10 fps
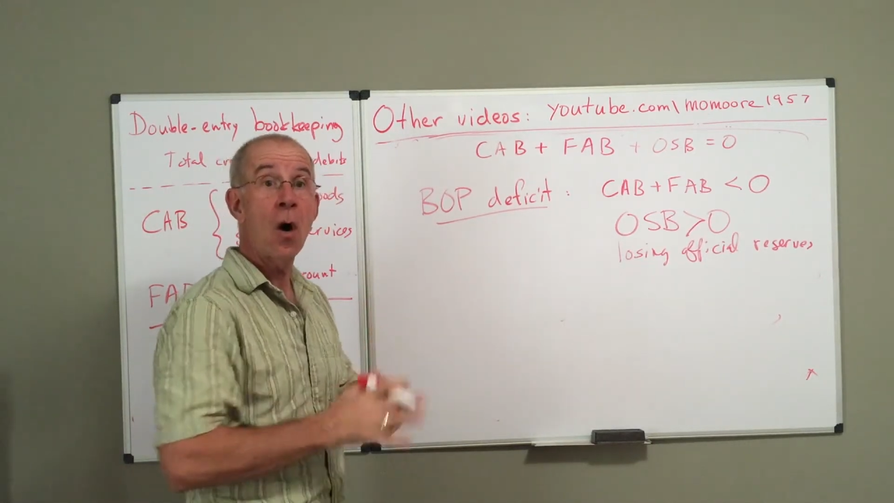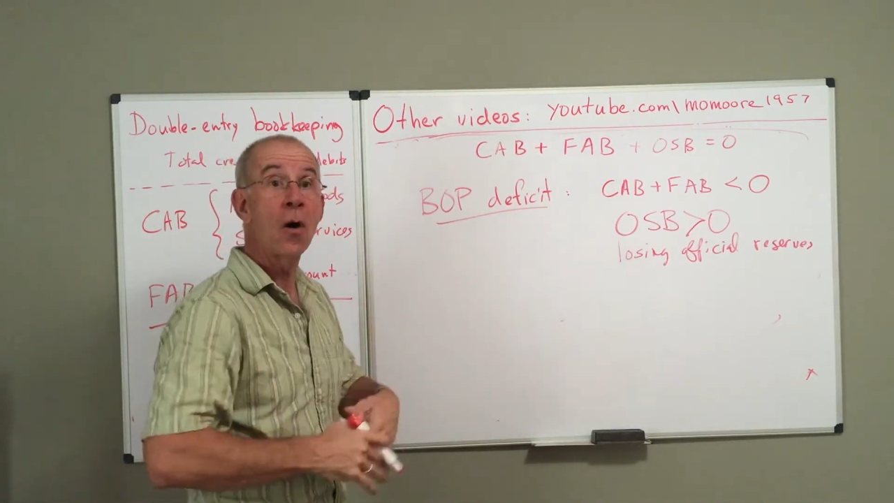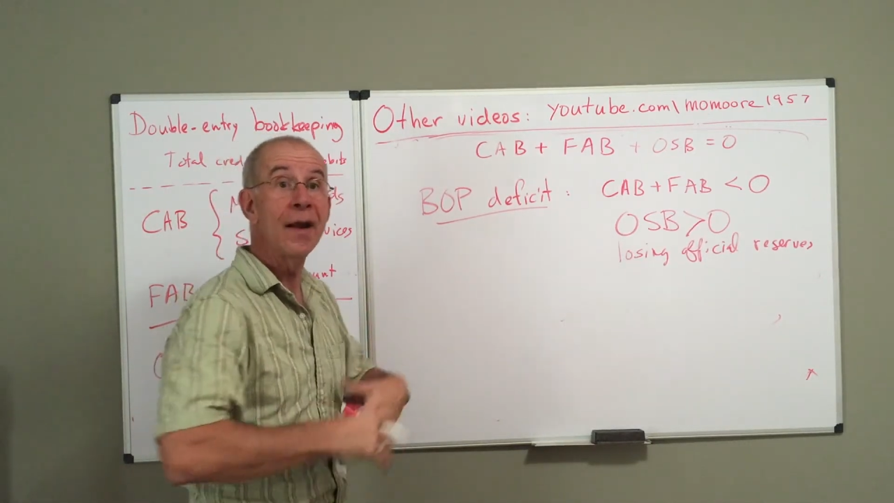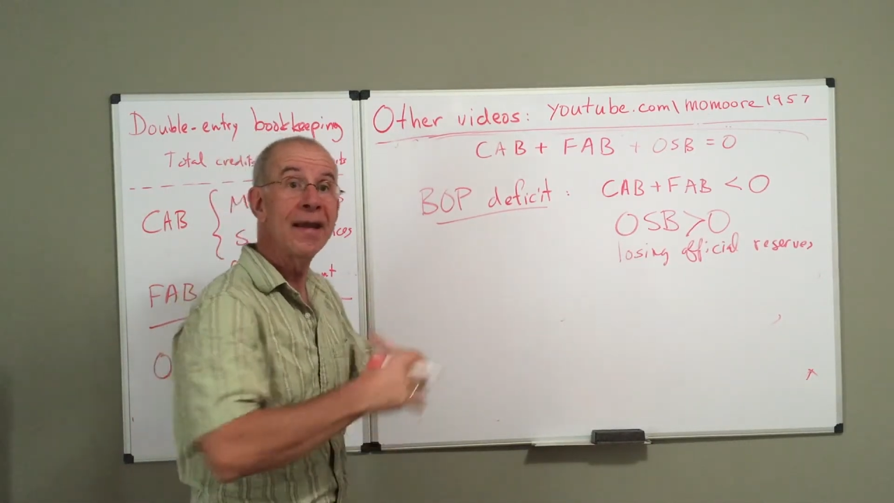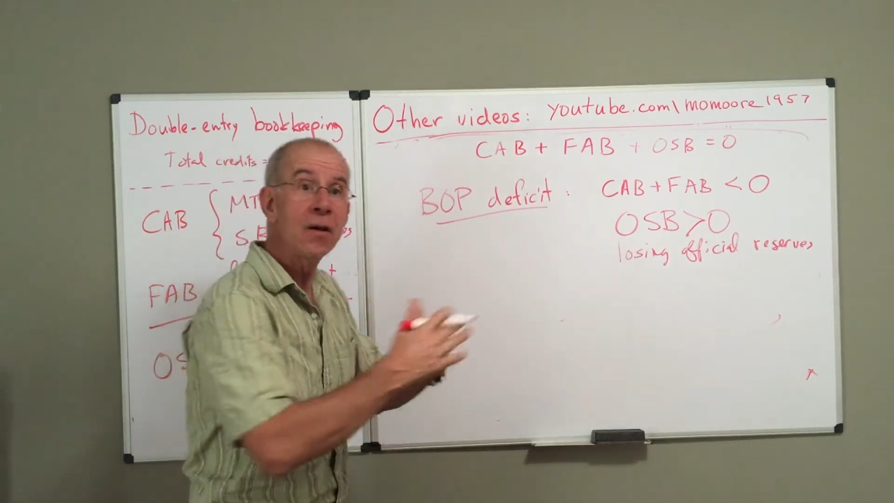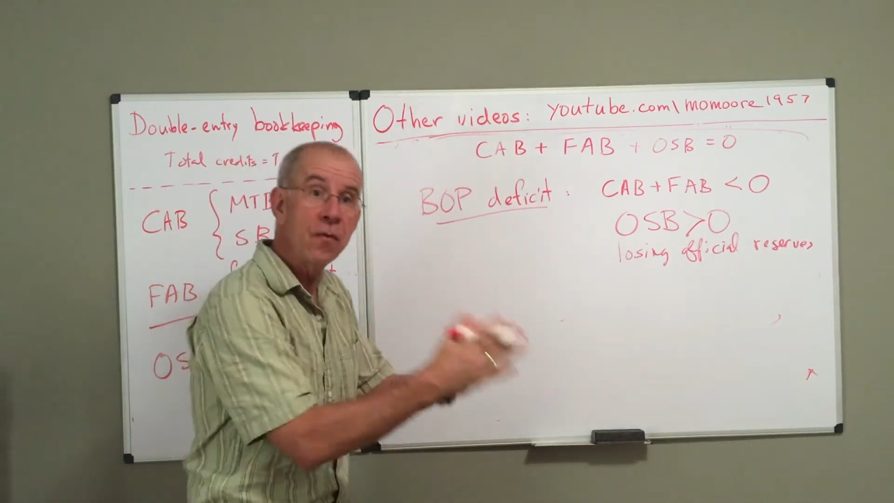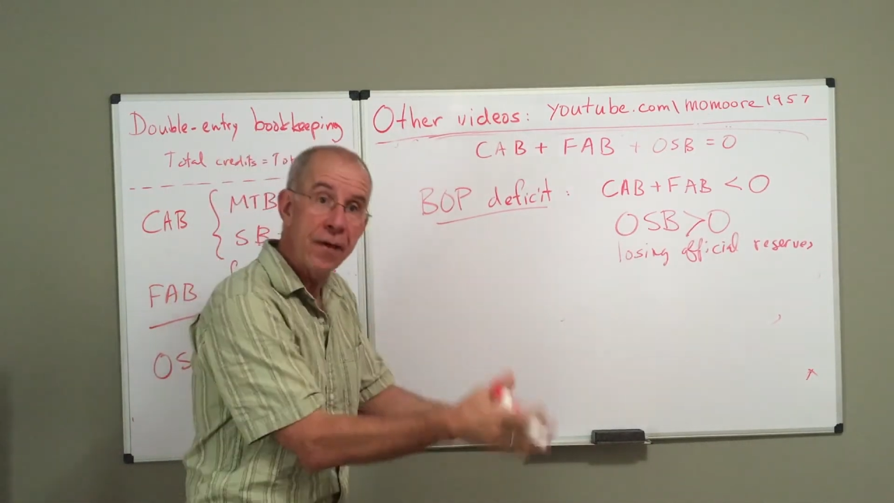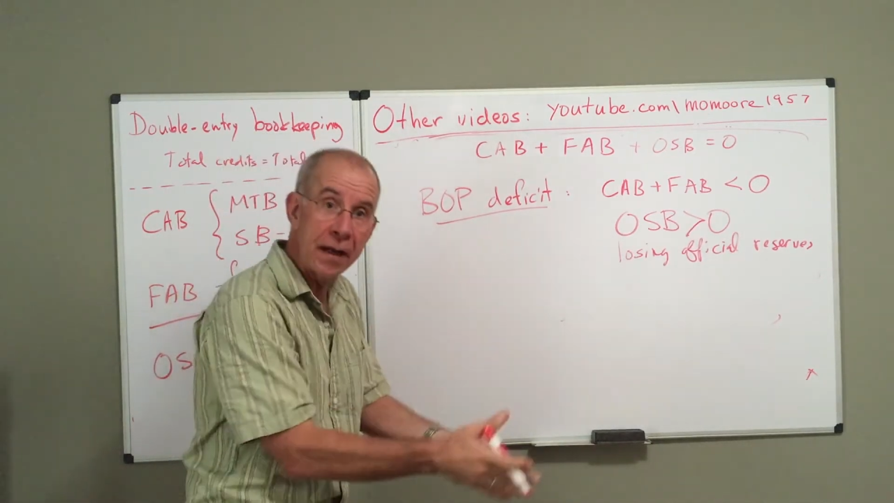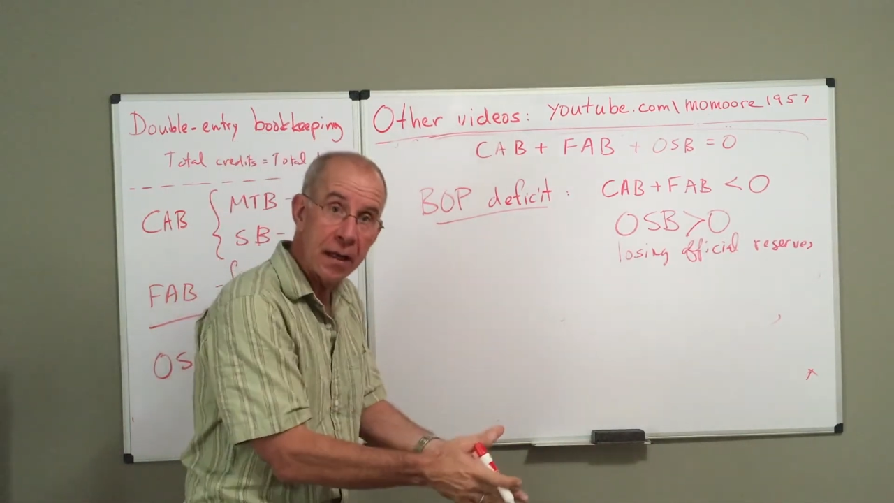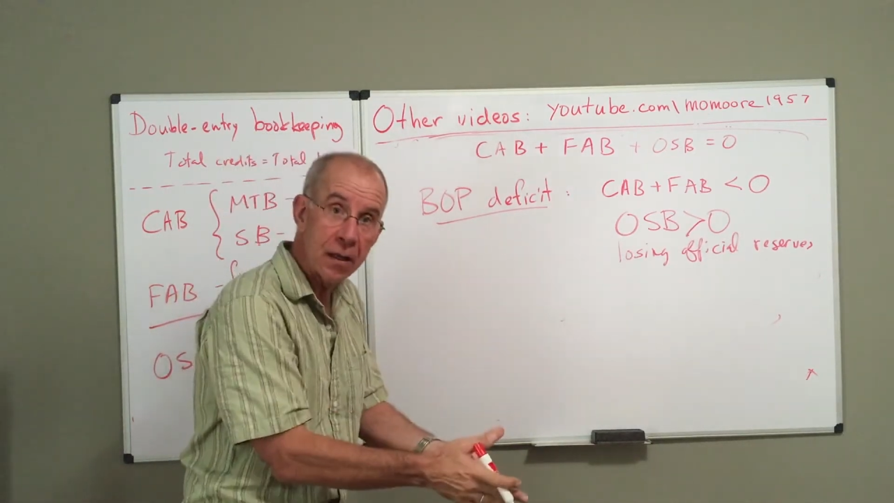are
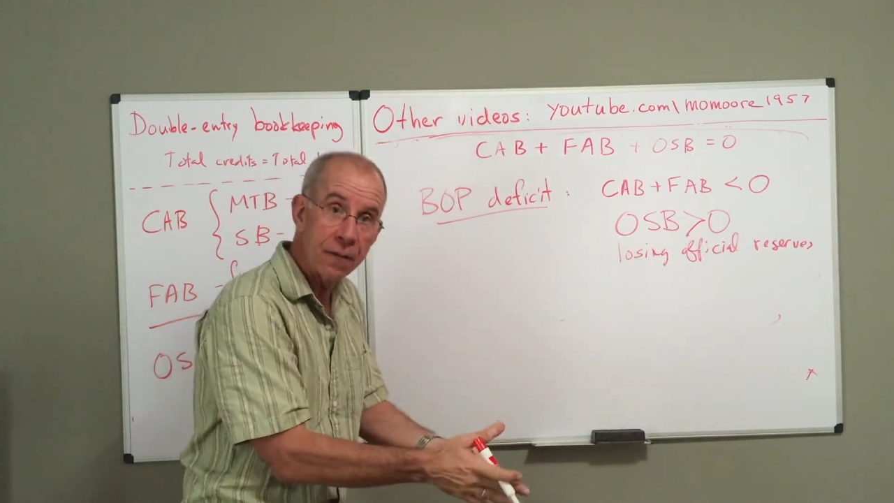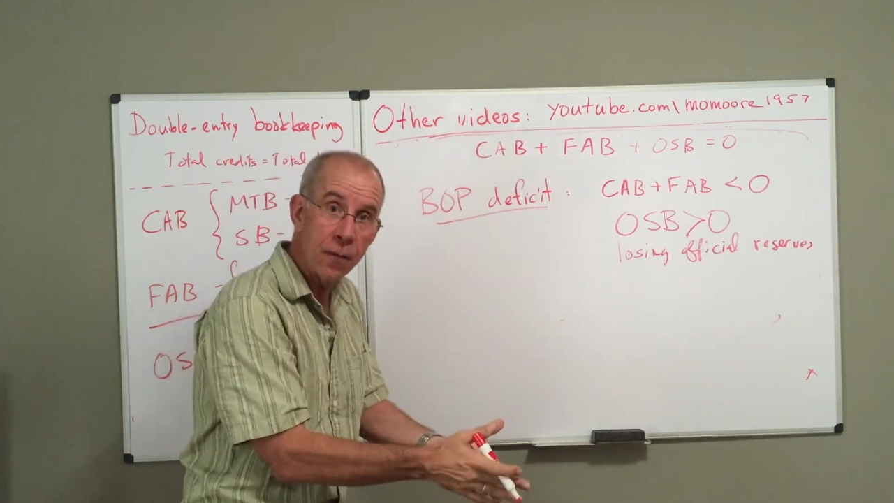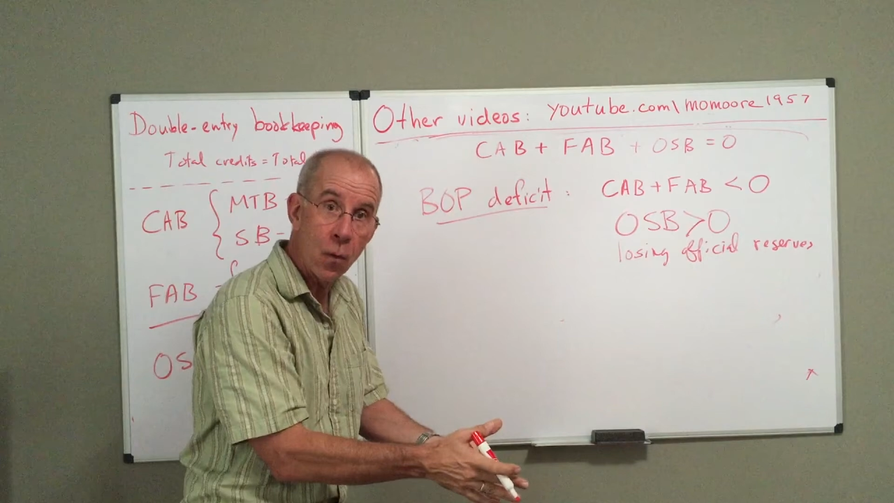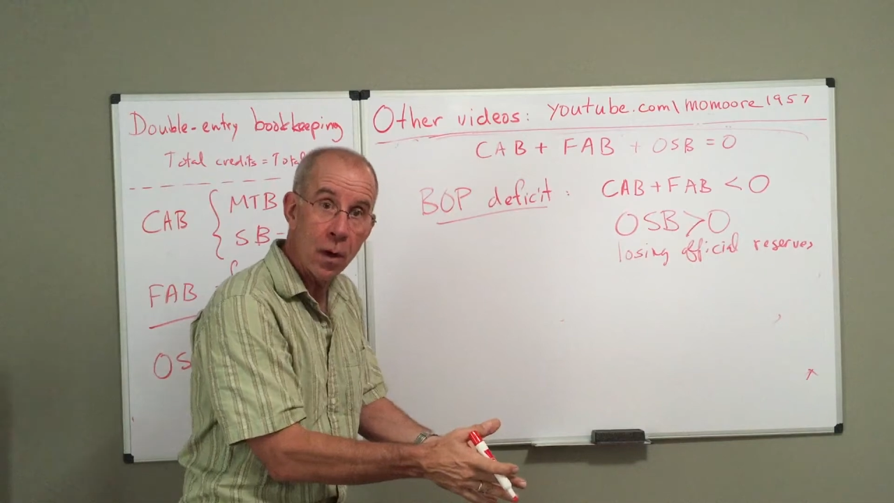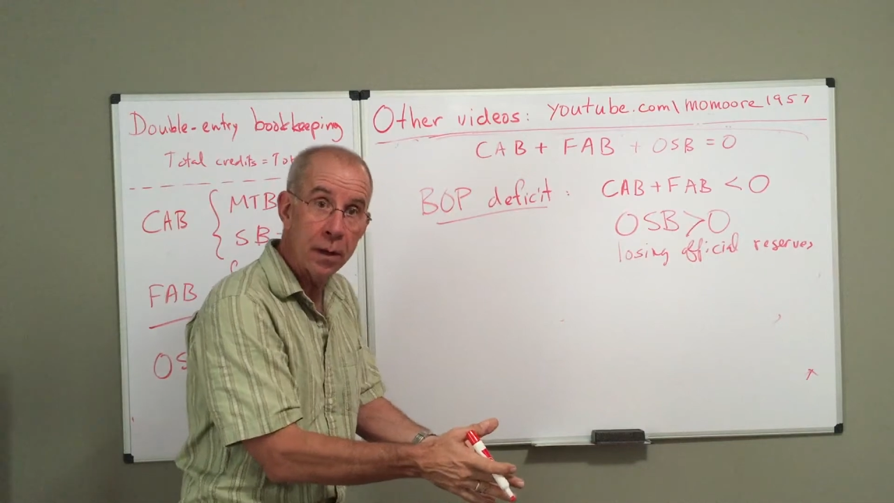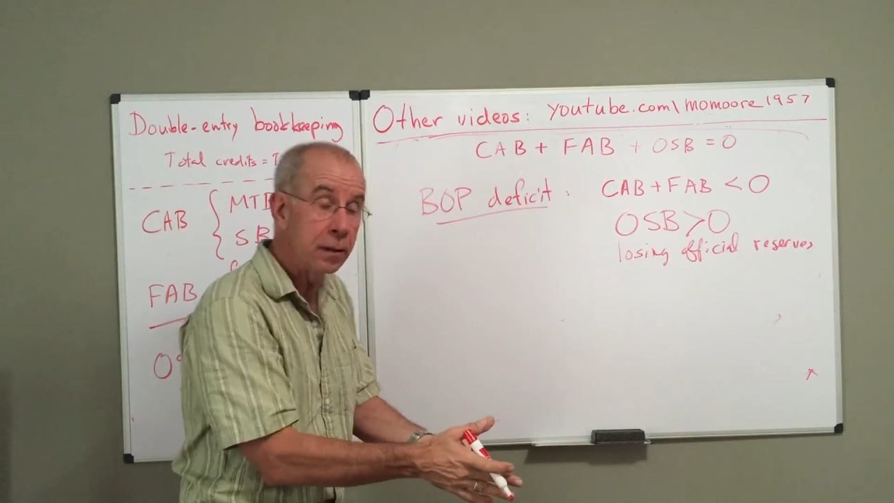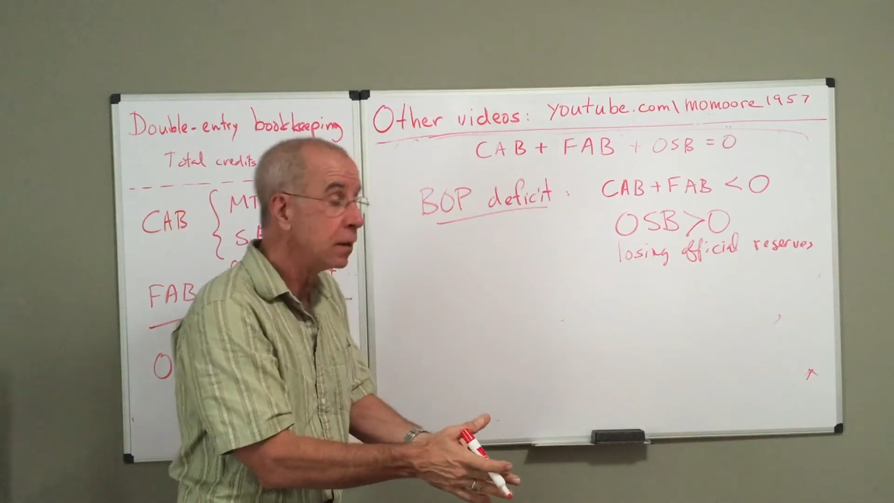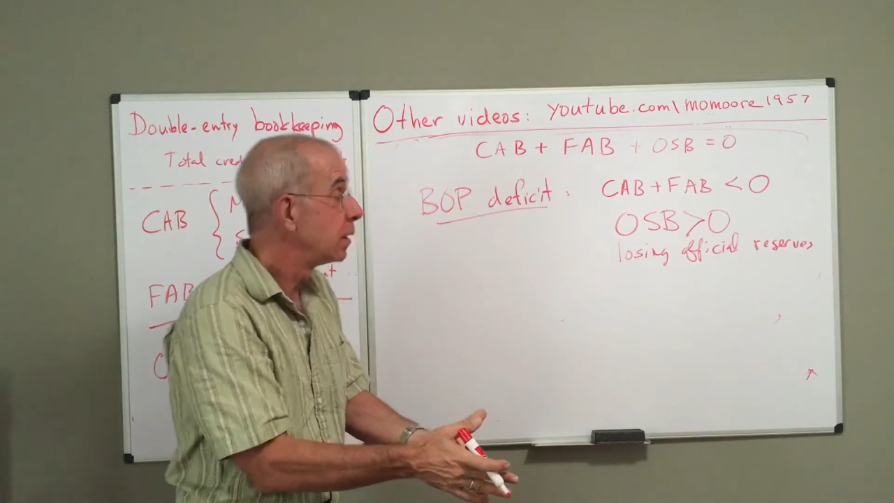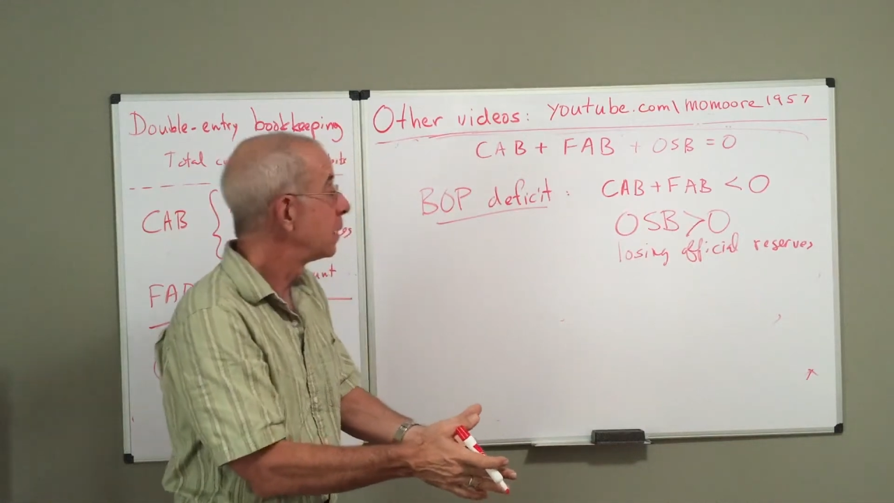intervening in the foreign